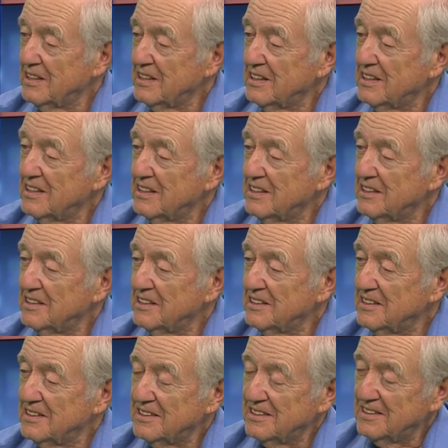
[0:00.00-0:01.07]
Well,
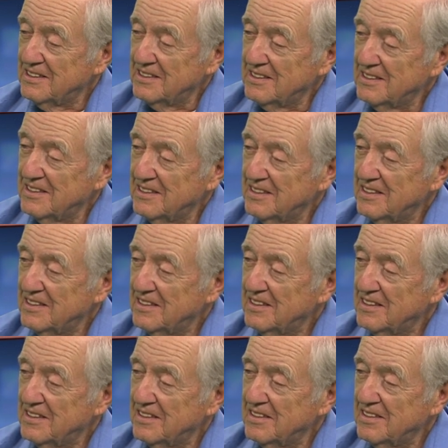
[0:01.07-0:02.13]
there's a lot of
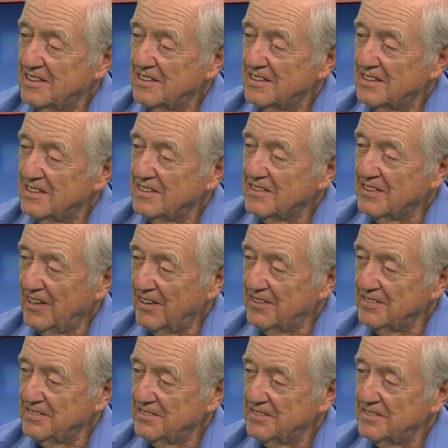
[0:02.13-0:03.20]
people out there, yeah.
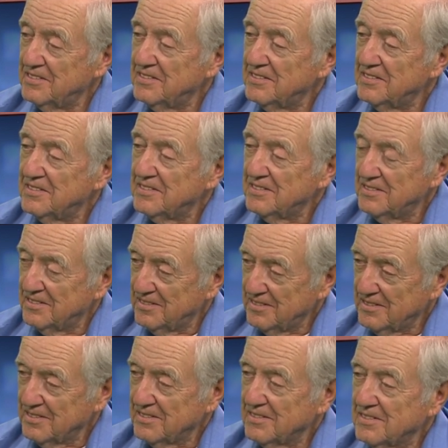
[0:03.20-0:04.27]
elected people
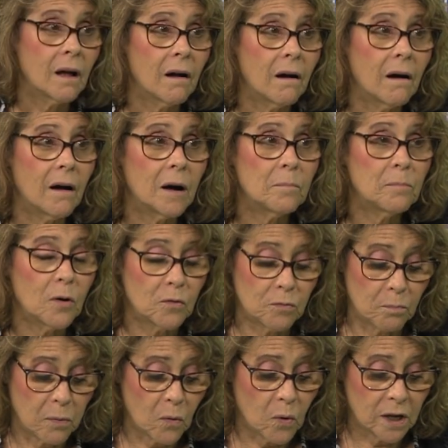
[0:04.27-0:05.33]
on
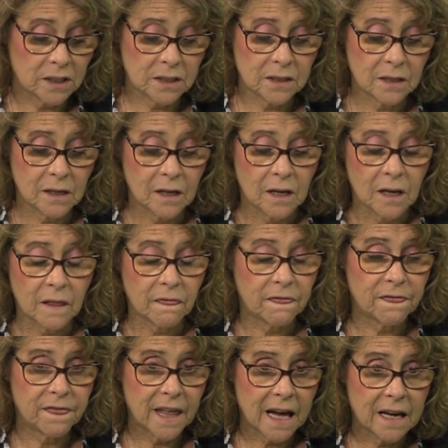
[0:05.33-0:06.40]
both boards,
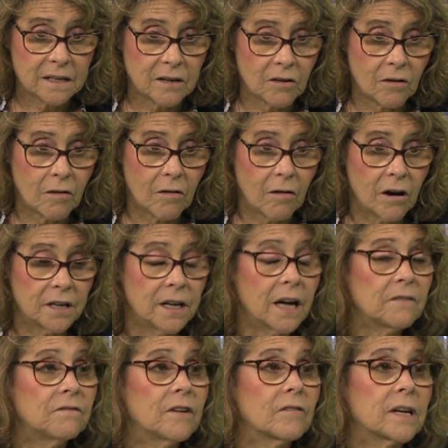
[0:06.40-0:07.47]
that are
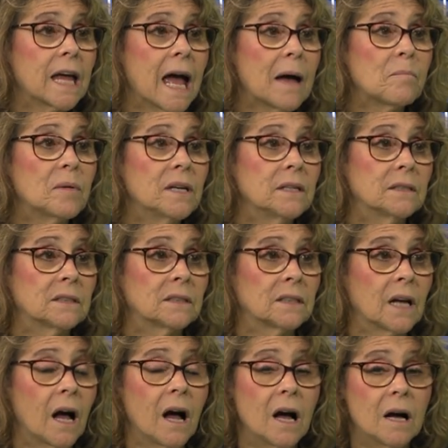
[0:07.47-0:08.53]
not very happy.
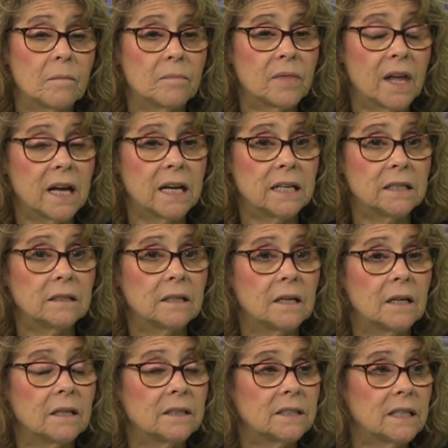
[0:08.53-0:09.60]
Um, they
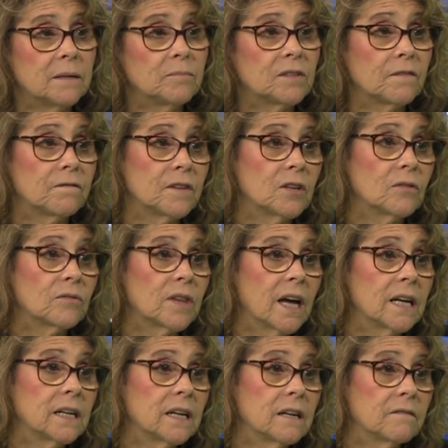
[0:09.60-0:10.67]
seem to feel
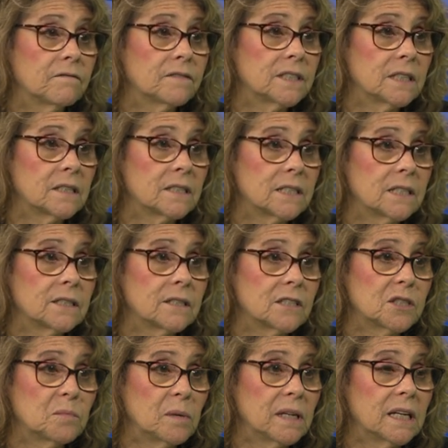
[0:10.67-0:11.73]
that if citizens are
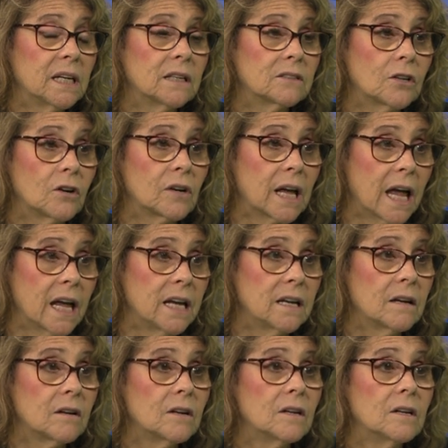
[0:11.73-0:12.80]
speaking, it's okay
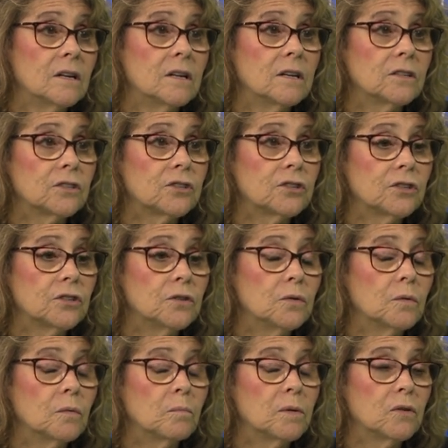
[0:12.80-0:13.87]

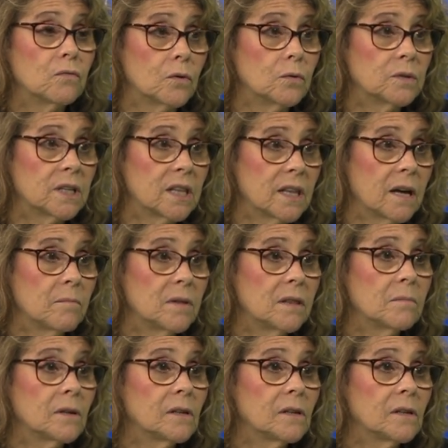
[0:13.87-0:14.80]
to be rude to them in the